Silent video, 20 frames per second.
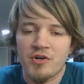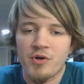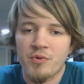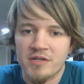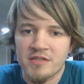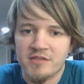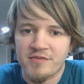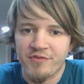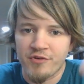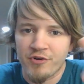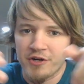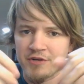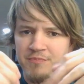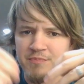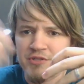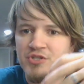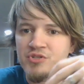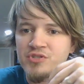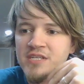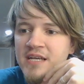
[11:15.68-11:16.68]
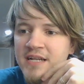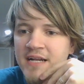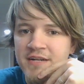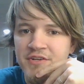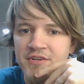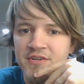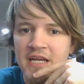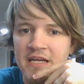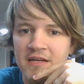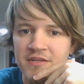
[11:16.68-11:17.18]
don't know what it's for, but you see it
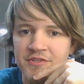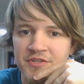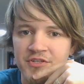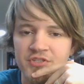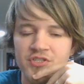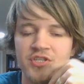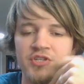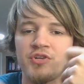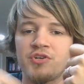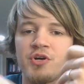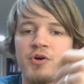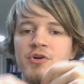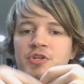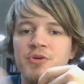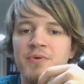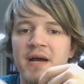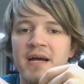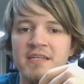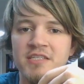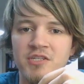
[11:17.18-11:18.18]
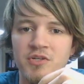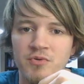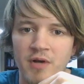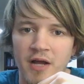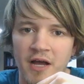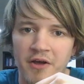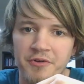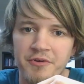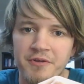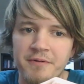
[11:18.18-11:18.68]
on your calendar. So you go and you ask
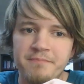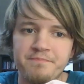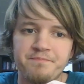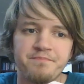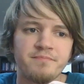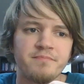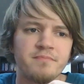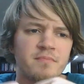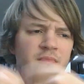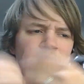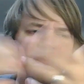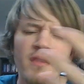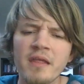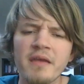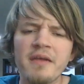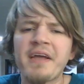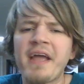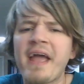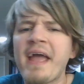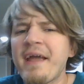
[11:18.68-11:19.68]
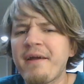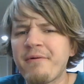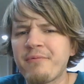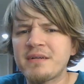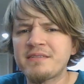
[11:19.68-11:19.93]
around, like, hey,